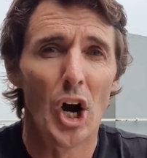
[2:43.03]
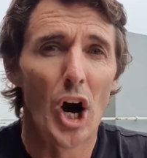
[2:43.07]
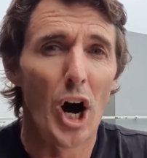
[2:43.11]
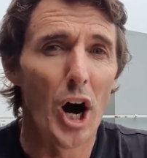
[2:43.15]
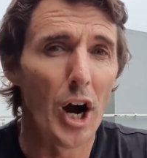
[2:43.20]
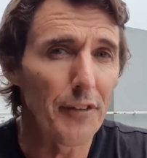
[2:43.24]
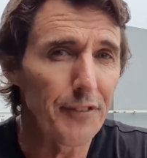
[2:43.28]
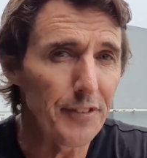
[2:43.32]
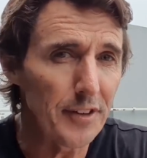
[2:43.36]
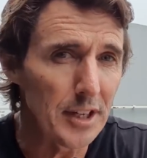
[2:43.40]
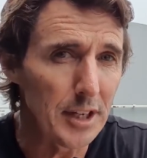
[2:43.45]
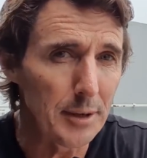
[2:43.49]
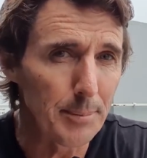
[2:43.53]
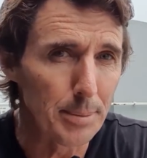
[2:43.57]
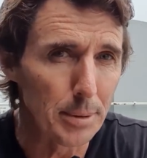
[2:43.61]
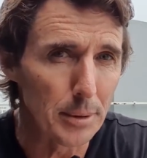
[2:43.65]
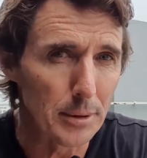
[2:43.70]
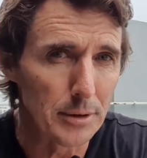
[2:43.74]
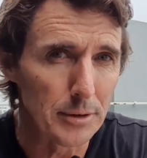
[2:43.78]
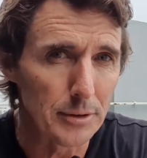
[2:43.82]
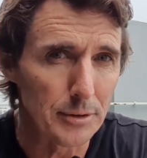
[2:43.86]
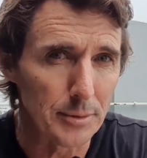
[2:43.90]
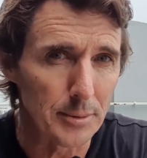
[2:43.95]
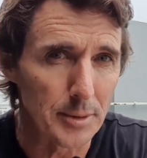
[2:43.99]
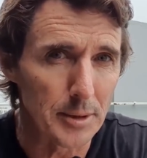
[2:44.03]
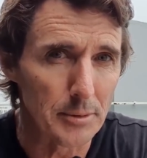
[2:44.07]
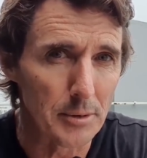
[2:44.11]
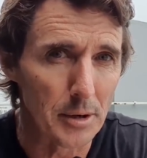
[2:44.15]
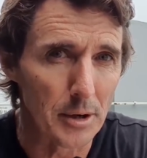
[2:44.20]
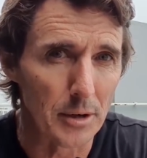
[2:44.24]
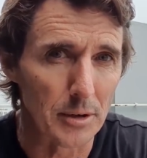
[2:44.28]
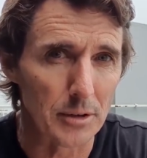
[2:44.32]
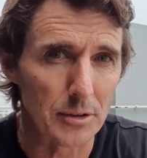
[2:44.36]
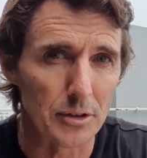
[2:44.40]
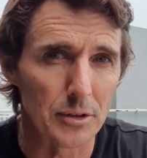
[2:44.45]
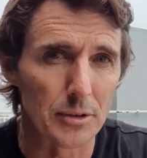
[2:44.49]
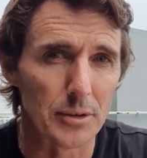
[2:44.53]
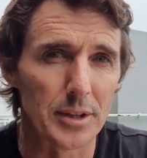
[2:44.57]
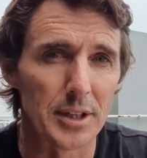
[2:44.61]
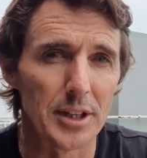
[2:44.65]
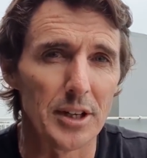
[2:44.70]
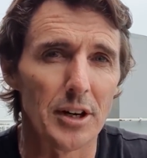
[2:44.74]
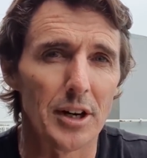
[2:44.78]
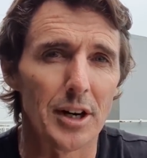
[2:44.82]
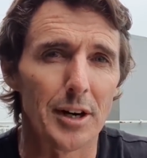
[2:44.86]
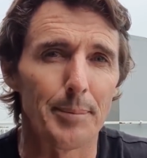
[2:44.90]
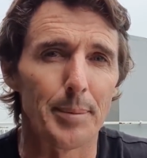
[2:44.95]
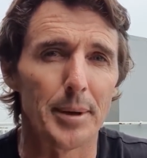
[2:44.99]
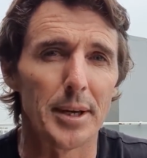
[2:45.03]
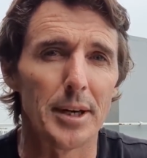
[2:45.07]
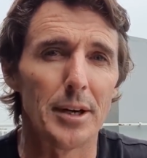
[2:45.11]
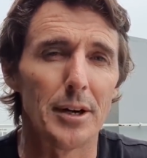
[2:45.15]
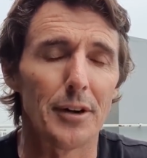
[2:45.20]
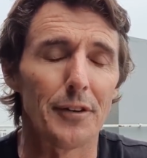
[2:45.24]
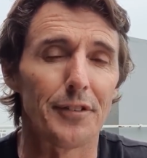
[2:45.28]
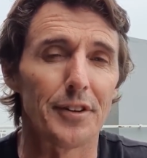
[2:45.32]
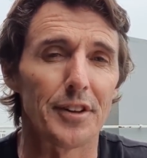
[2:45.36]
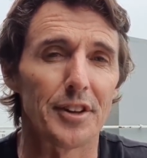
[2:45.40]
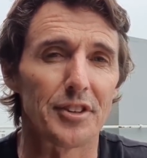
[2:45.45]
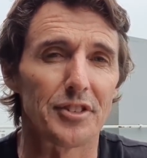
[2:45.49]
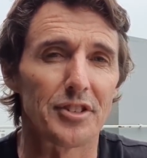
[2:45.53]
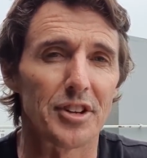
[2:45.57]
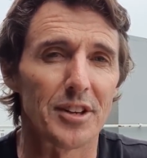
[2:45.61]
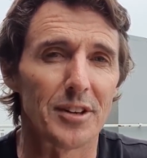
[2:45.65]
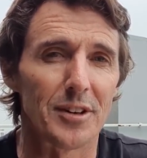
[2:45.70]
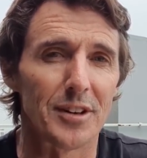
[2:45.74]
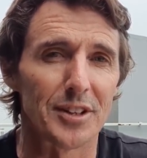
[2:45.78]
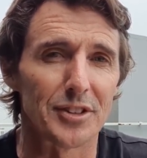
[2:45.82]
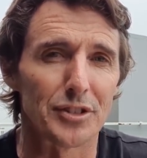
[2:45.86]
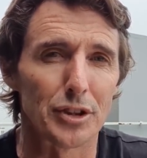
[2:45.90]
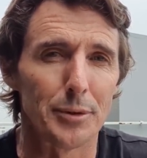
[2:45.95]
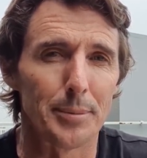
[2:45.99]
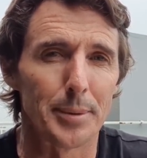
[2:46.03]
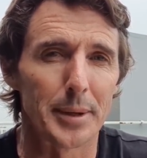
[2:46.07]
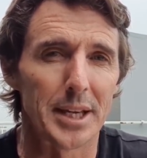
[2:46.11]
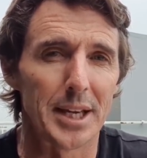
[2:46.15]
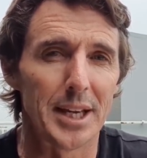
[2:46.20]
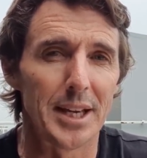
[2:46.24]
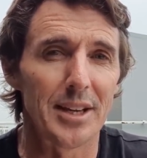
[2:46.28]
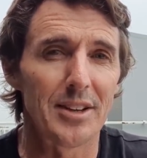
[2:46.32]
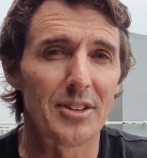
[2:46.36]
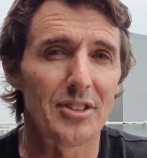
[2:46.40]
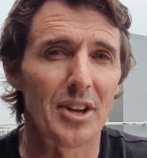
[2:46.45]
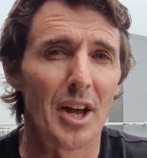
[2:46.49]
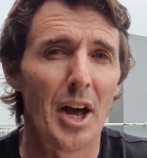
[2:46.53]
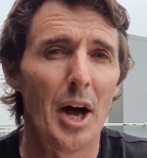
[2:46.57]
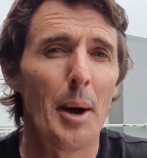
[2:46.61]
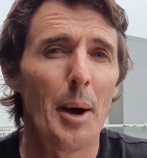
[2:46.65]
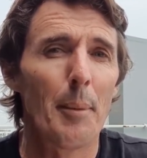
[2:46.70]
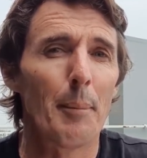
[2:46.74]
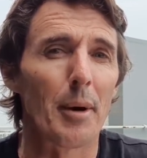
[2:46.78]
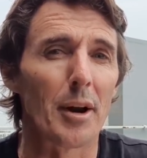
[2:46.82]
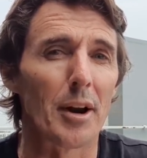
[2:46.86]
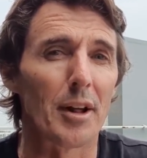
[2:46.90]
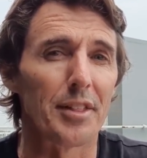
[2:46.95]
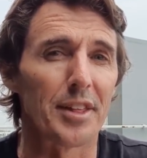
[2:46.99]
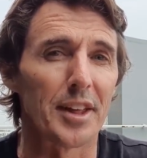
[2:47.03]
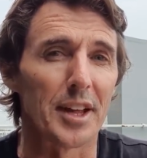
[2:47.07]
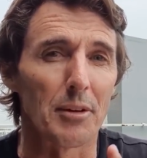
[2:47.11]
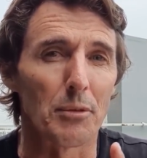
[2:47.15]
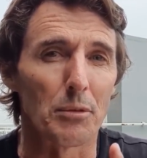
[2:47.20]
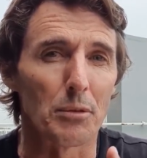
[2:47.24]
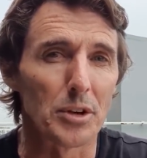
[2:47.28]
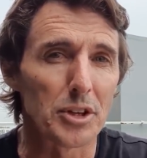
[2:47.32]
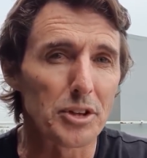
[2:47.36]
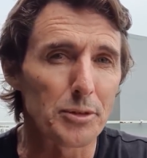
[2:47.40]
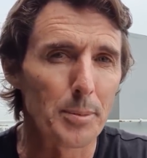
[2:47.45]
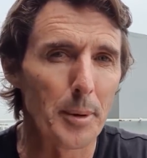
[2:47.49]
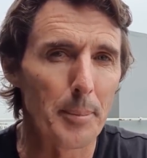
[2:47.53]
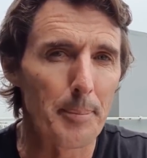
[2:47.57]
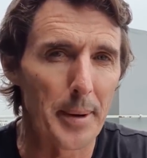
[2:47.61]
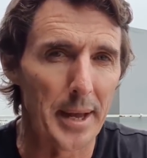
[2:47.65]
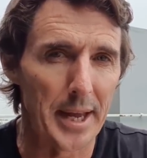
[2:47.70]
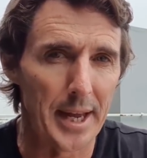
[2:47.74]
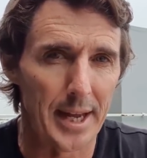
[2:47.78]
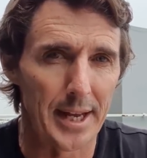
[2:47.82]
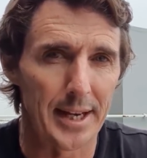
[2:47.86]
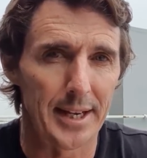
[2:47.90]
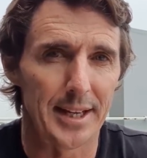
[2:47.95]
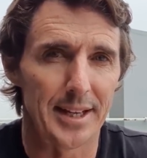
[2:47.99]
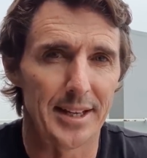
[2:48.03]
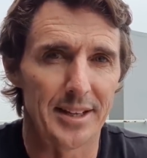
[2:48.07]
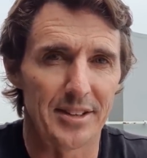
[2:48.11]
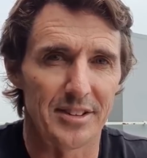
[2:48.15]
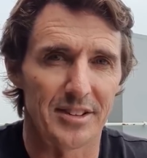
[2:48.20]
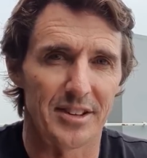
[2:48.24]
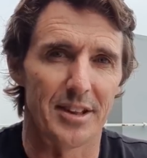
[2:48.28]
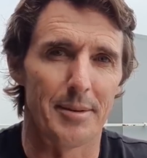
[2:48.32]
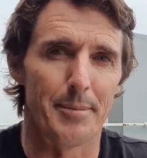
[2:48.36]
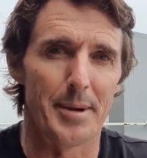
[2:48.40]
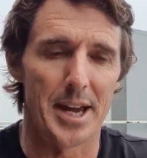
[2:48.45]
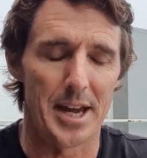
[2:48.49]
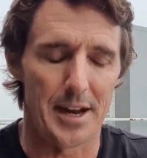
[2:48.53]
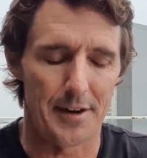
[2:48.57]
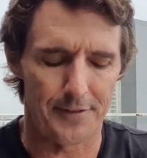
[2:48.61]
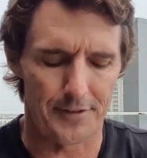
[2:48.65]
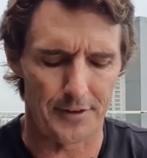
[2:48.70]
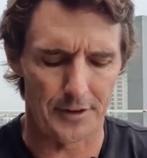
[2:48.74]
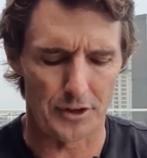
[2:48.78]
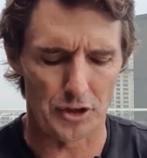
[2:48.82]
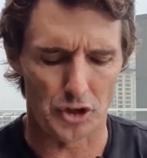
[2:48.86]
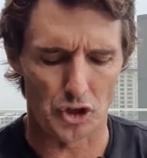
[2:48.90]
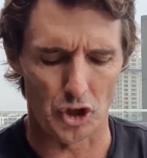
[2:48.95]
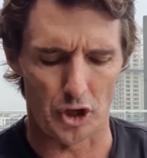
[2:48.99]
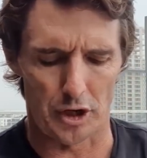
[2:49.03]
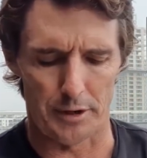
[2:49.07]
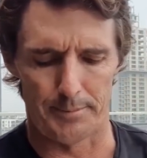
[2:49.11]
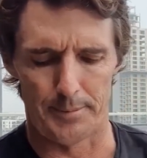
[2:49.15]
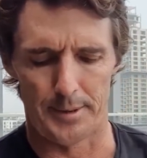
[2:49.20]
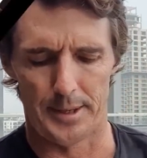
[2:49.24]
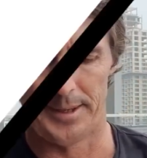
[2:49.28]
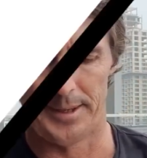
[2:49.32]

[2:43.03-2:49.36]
Hopefully he proves me wrong during the IPL for the Chennai Super Kings, but I think Rishabh Pant is the man for the job.